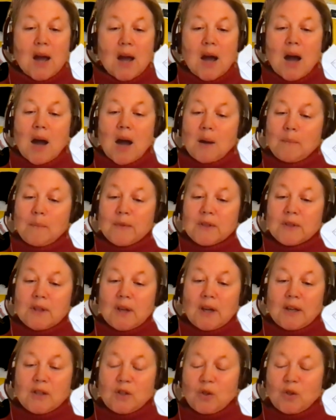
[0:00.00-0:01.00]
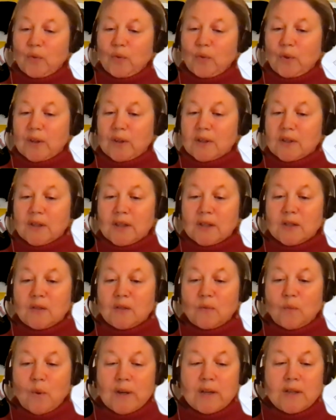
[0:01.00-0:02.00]
The sky is offering sights
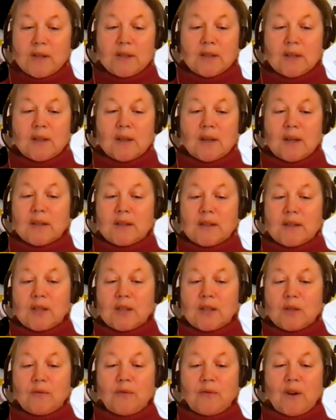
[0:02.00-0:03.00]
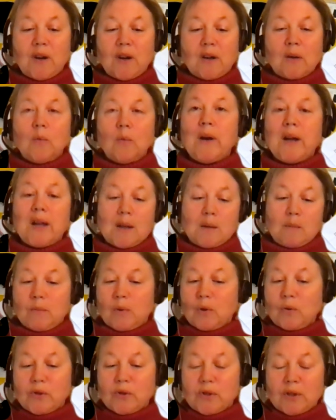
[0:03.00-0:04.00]
of wonder and a sense of far away,
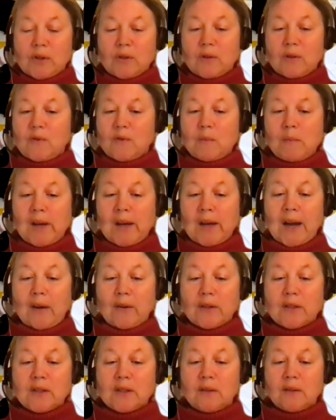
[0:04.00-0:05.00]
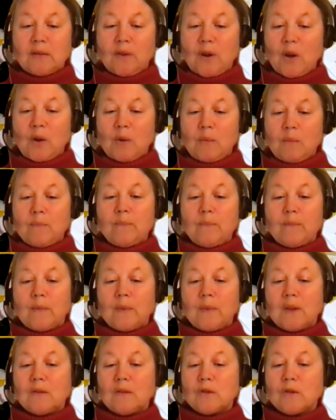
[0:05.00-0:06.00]
but also the familiarity of home.
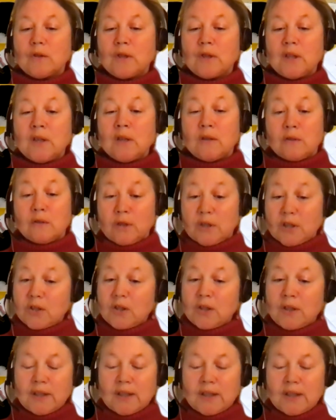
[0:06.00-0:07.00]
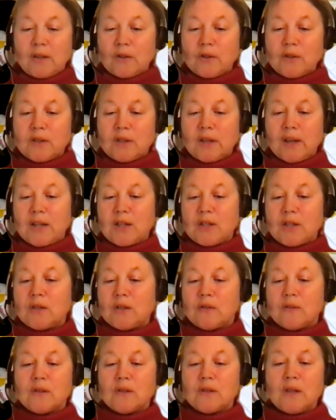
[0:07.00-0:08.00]
Traditionally,
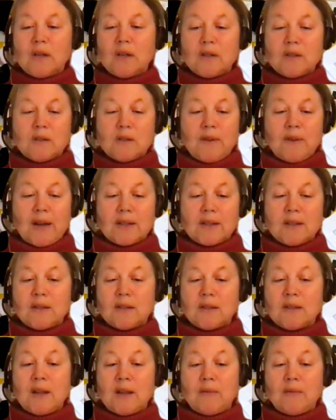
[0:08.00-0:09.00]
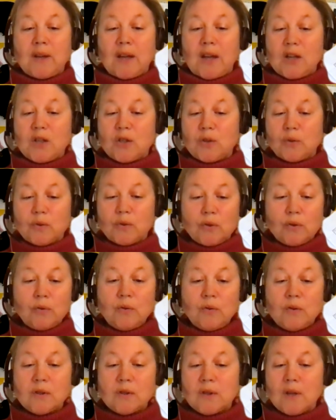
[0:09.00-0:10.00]
constellations of stars have acted as navigational
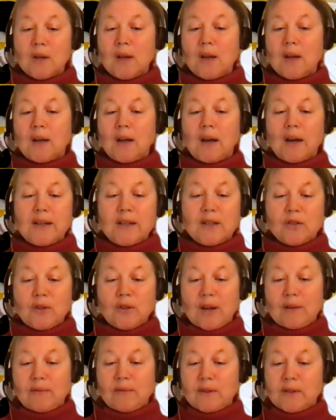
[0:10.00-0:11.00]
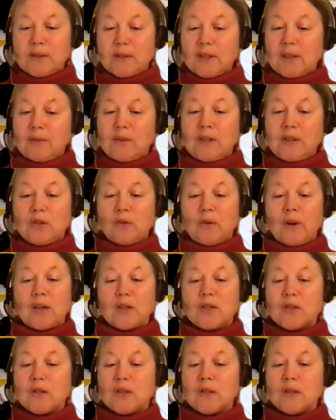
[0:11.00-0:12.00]
tools, guiding travellers and giving
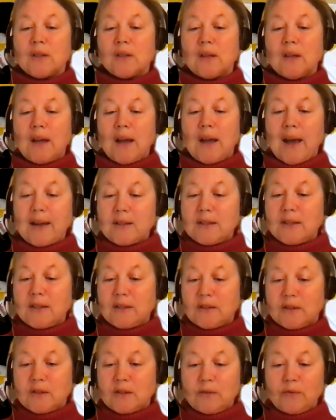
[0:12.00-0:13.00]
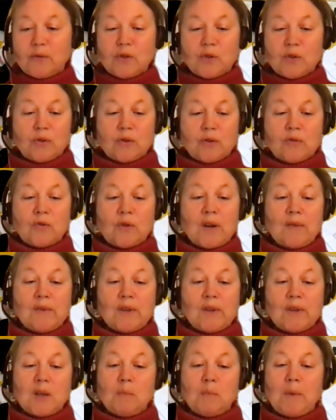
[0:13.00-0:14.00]
direction, acting as a different sort of
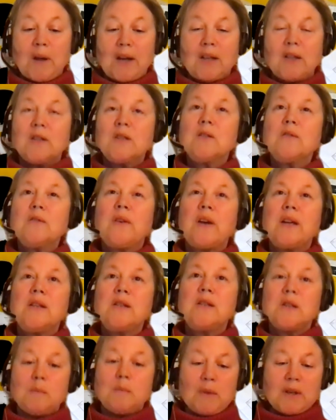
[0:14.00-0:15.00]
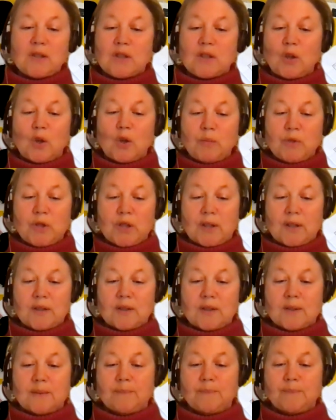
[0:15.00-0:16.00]
travelling companion to Fay's domestic objects.